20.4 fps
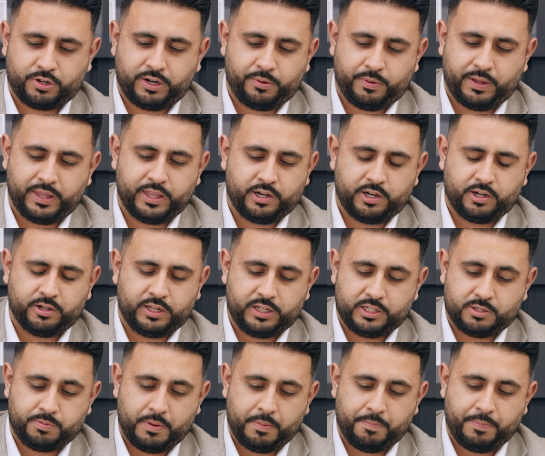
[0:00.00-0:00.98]
anyway, they don't need
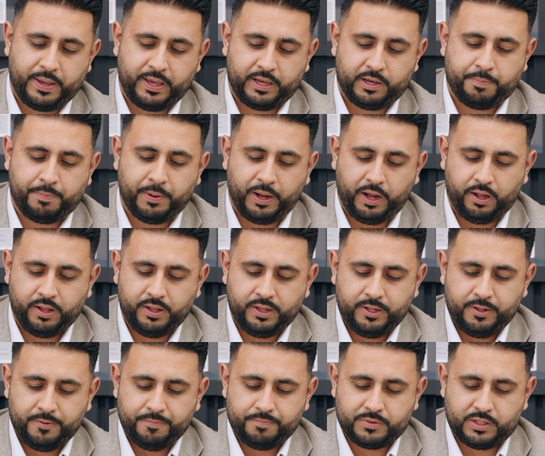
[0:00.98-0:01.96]
to be big,
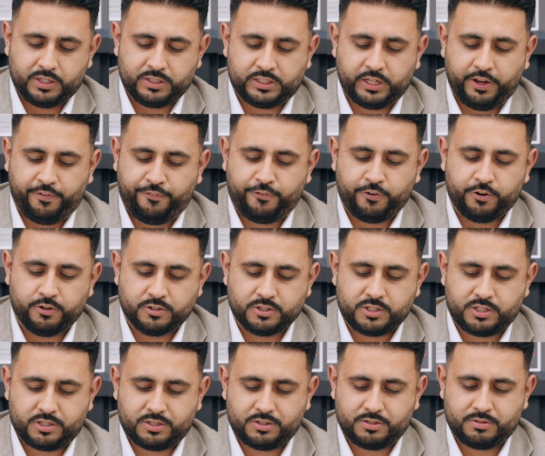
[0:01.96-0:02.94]
but the
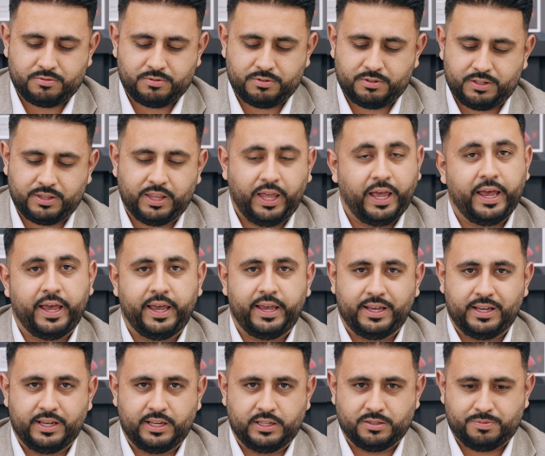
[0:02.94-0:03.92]
difference there
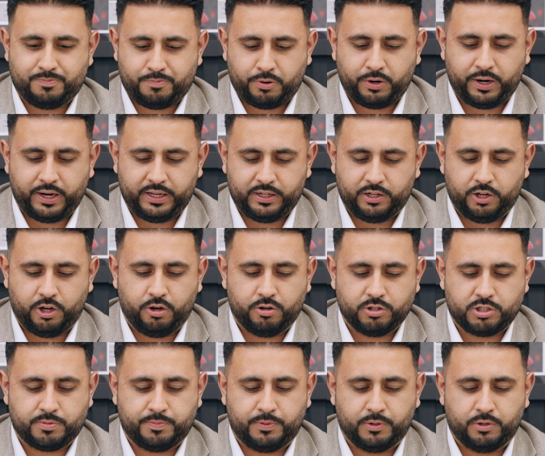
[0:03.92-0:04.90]
is pretty
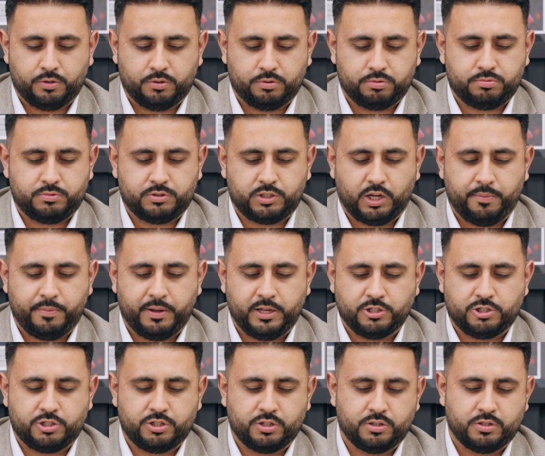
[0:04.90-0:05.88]
noticeable.
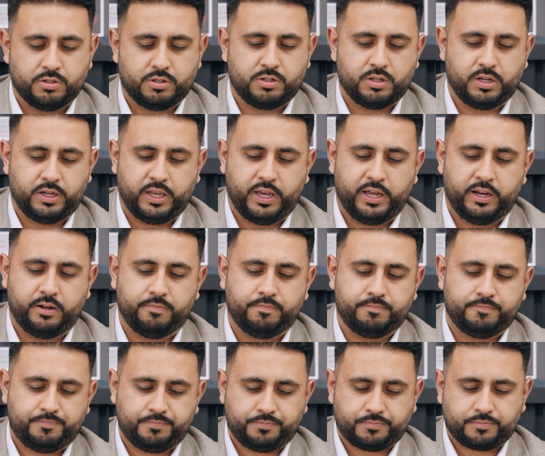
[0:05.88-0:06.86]
Dimensions, again,
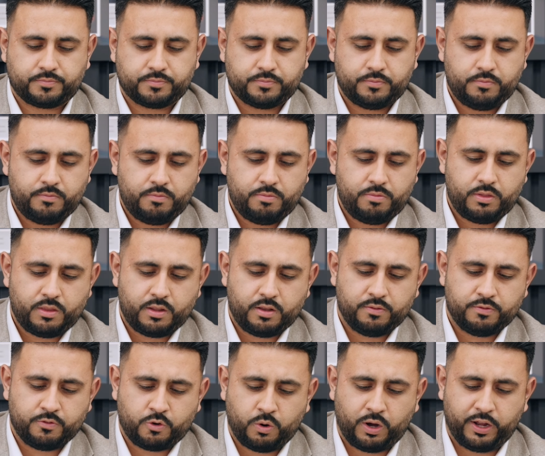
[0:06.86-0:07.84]

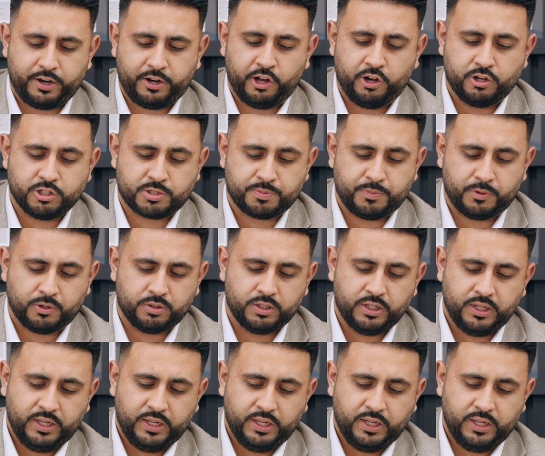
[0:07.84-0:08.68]
quite noticeable.